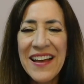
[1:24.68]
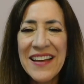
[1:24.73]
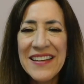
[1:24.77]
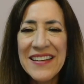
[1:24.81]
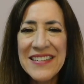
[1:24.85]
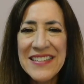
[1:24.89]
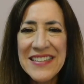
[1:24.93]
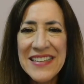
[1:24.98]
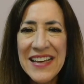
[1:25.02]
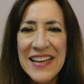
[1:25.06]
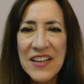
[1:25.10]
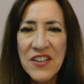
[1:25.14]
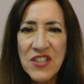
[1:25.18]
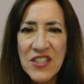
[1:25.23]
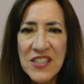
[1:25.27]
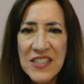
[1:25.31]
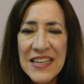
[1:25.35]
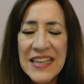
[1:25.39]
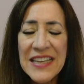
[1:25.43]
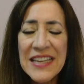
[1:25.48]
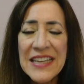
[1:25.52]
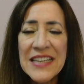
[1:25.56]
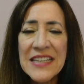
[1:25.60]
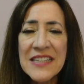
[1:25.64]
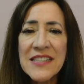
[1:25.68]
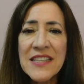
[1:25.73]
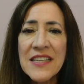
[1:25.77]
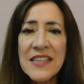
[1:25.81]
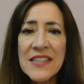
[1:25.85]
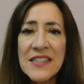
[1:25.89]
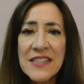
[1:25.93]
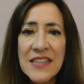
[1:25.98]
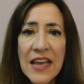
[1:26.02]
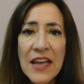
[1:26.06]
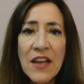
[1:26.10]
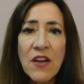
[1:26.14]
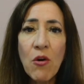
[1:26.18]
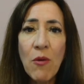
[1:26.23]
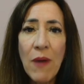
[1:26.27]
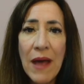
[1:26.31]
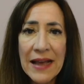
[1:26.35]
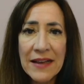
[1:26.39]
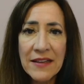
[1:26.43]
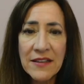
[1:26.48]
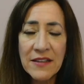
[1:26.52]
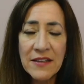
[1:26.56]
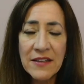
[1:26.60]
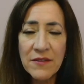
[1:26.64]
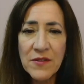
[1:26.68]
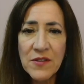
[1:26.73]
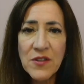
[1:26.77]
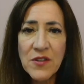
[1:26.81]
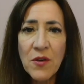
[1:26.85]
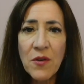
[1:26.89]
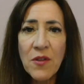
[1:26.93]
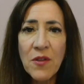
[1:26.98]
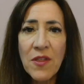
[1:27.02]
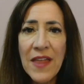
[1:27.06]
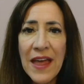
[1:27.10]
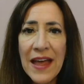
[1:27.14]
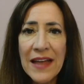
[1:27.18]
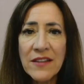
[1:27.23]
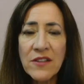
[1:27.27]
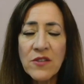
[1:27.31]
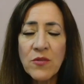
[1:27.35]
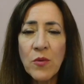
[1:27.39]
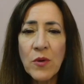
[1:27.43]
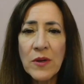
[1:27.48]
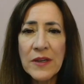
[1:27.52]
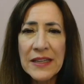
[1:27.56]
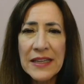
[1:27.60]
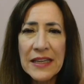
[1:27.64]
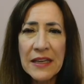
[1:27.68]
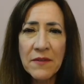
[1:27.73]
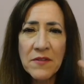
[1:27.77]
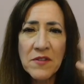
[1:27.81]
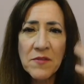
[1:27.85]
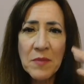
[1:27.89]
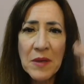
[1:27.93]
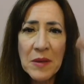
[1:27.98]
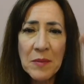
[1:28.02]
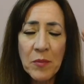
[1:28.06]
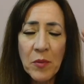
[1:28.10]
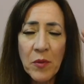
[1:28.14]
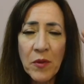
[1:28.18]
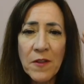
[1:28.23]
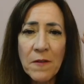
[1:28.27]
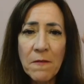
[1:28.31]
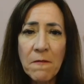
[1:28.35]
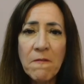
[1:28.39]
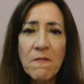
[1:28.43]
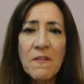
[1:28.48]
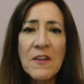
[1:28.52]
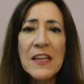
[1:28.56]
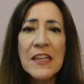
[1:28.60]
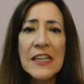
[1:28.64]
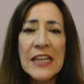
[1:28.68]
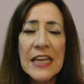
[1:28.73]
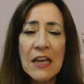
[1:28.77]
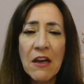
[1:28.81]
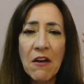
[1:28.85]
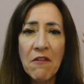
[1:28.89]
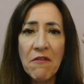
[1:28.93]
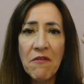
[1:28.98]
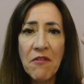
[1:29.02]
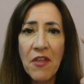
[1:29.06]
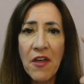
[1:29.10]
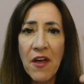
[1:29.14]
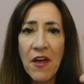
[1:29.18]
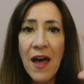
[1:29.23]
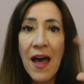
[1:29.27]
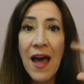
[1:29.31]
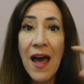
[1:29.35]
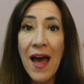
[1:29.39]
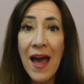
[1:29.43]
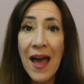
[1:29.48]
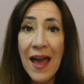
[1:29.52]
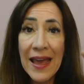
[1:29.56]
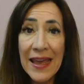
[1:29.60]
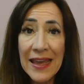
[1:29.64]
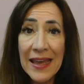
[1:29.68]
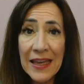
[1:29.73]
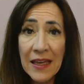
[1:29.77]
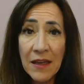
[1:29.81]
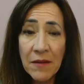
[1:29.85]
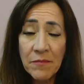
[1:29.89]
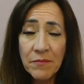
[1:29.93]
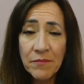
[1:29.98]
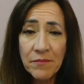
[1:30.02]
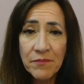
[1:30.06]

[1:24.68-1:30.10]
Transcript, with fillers: Uh, T H C is the psychoactive, so that's what gives people the feeling of the high.